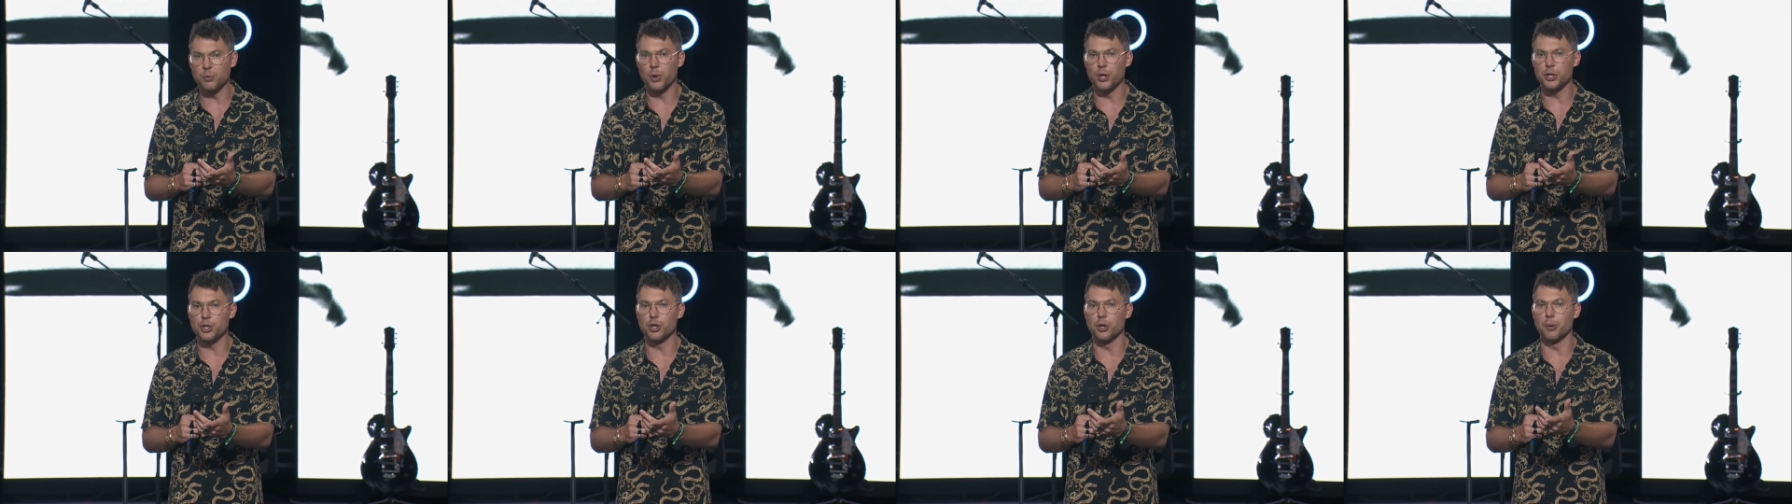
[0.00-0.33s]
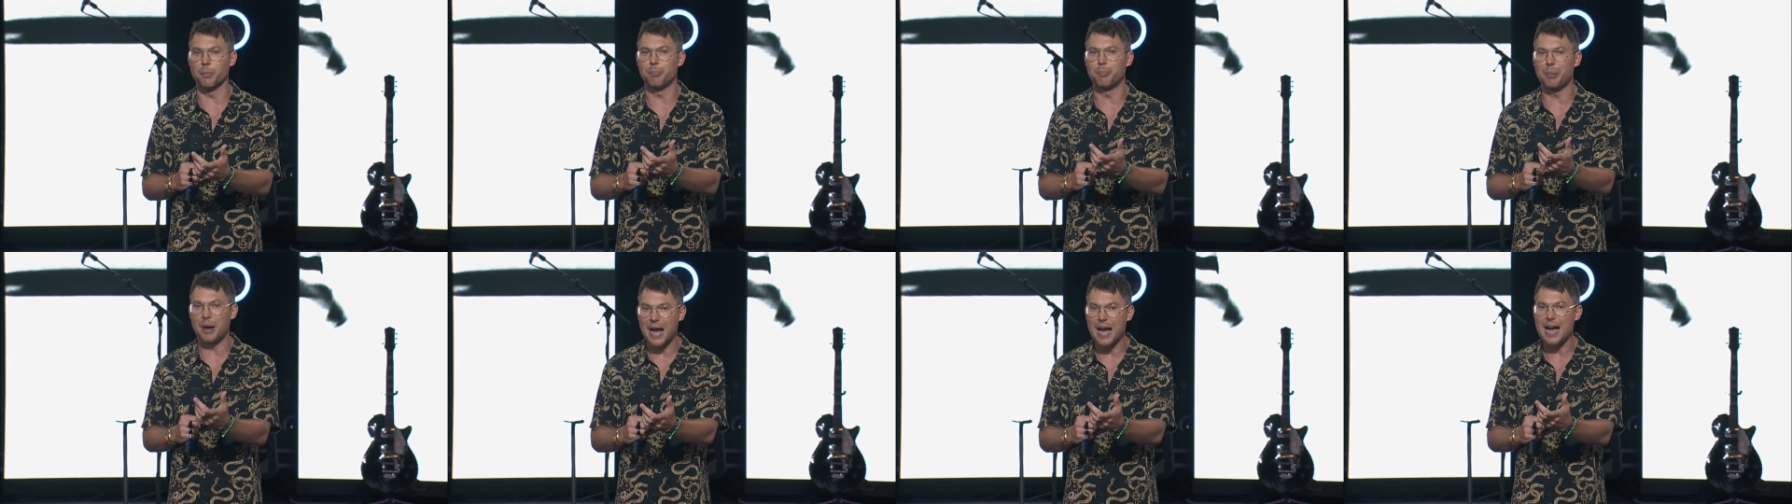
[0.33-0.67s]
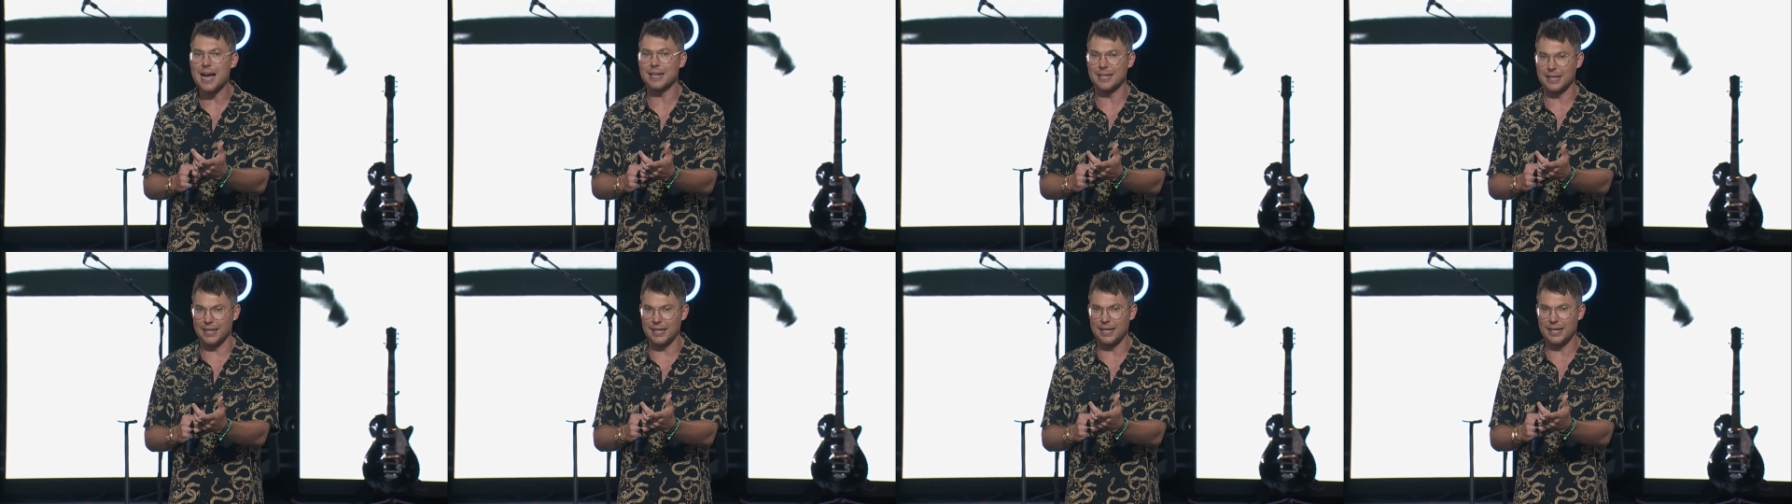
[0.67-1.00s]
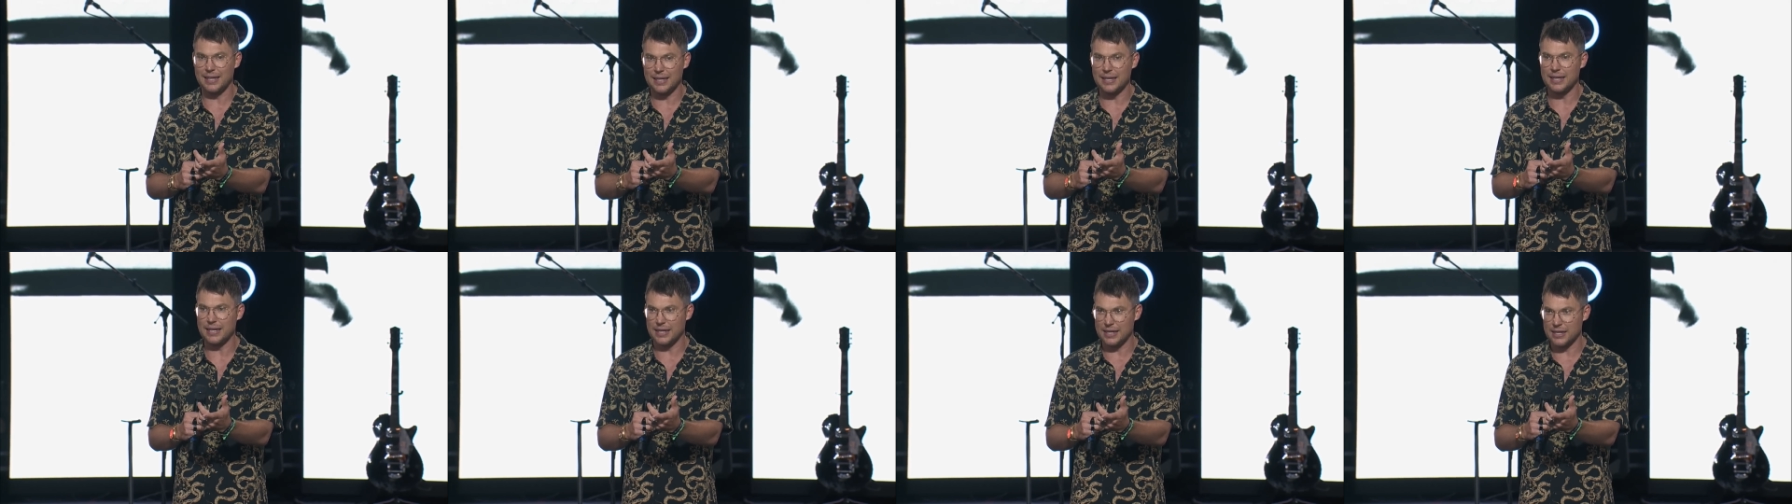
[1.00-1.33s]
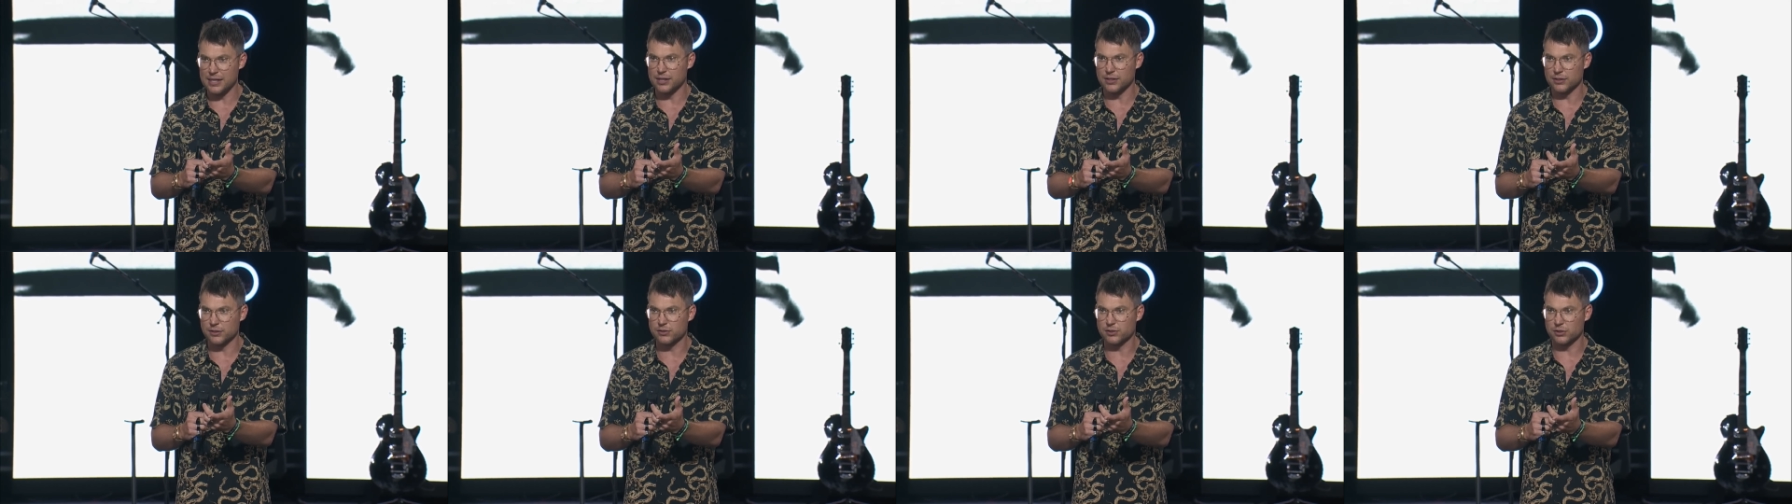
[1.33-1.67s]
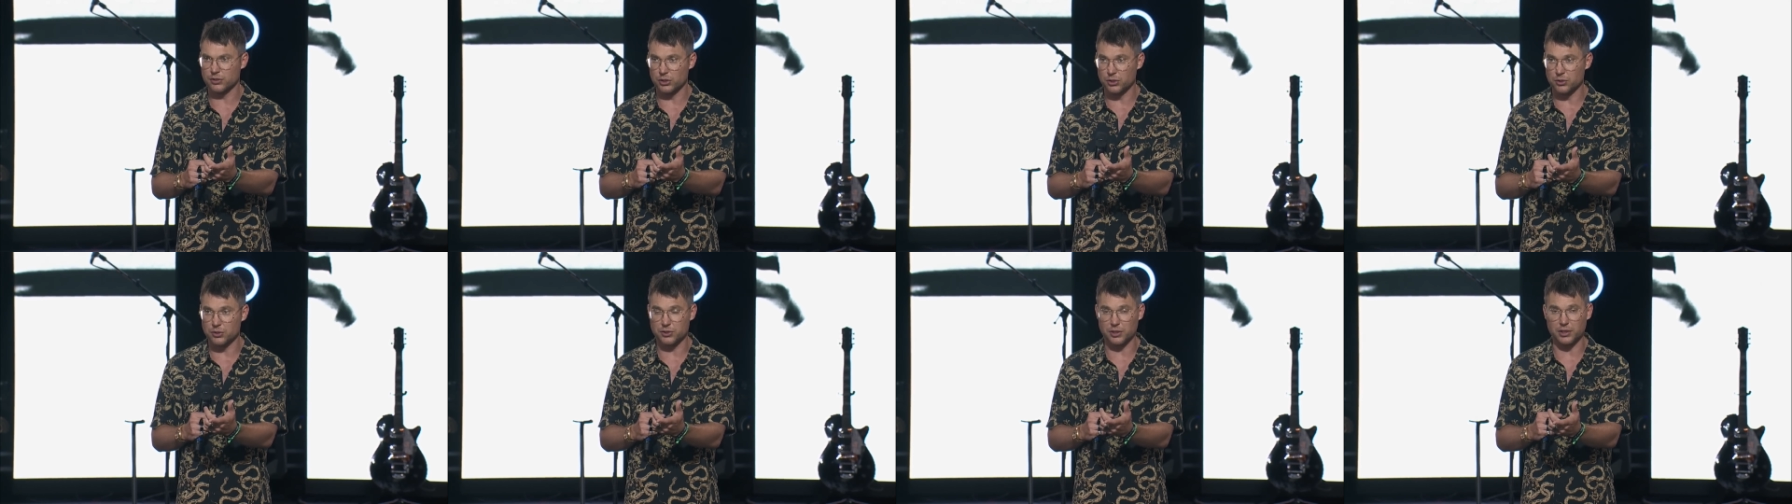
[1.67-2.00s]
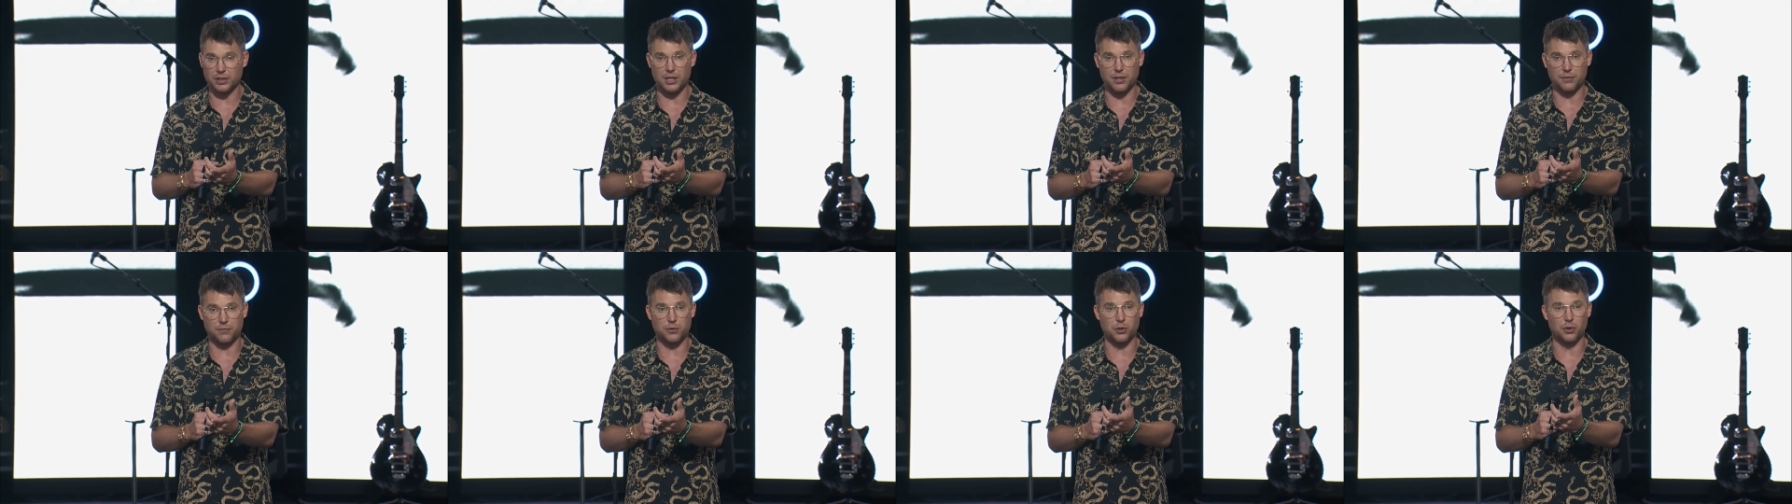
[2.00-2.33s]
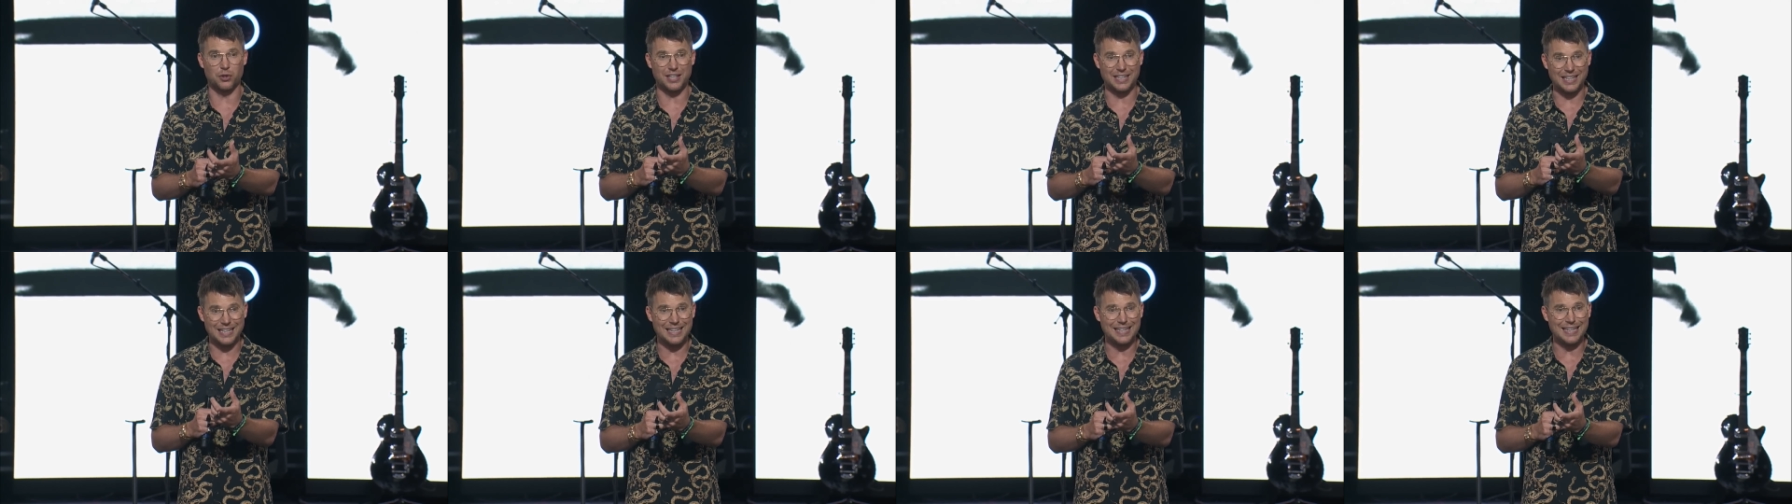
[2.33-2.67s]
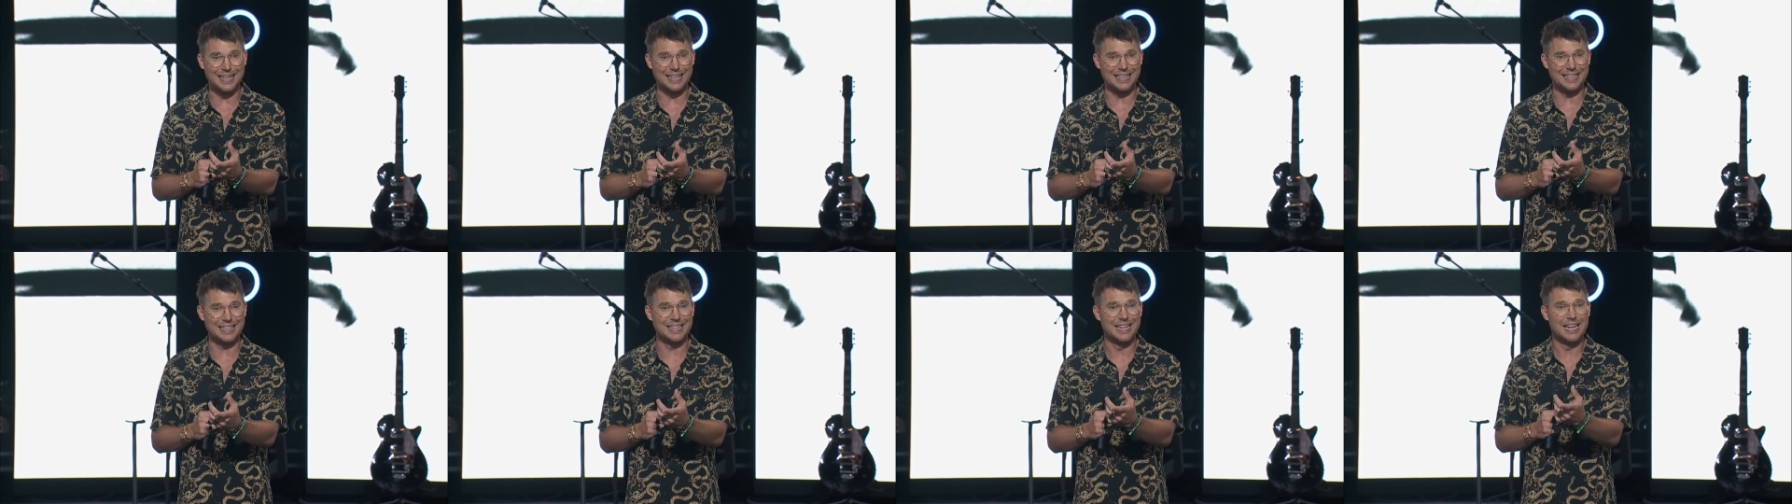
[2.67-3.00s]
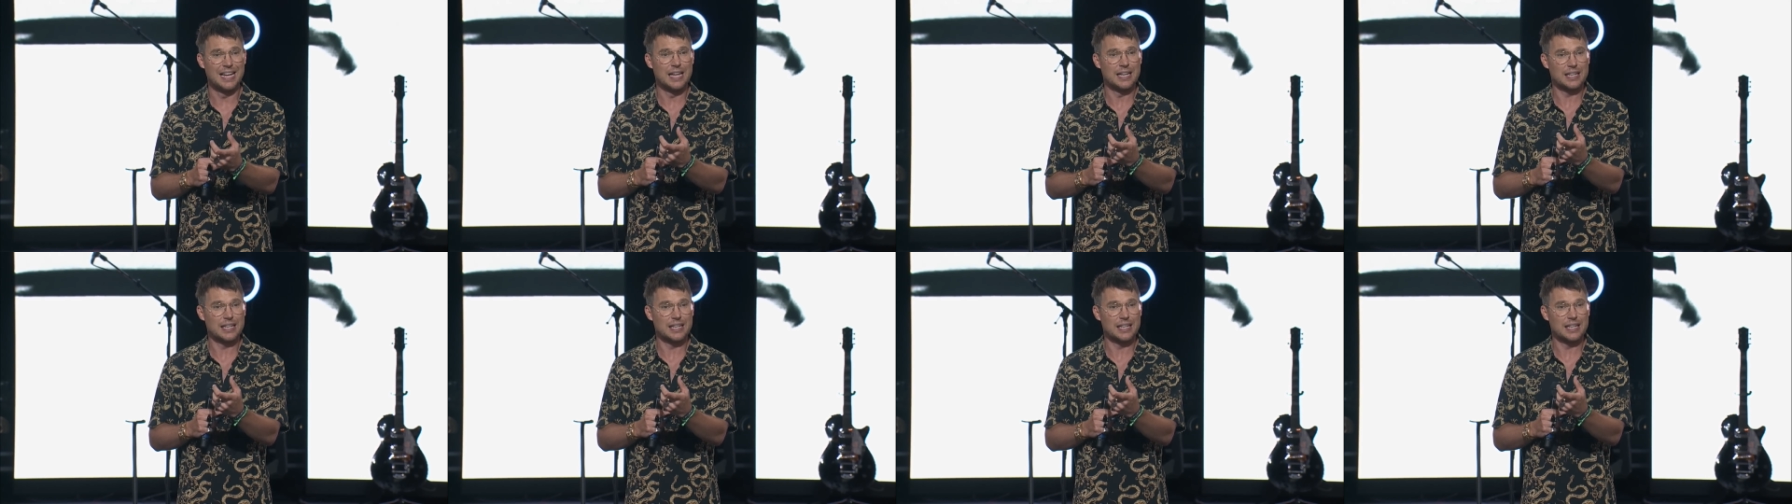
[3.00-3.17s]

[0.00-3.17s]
When your body is usually, if you're eating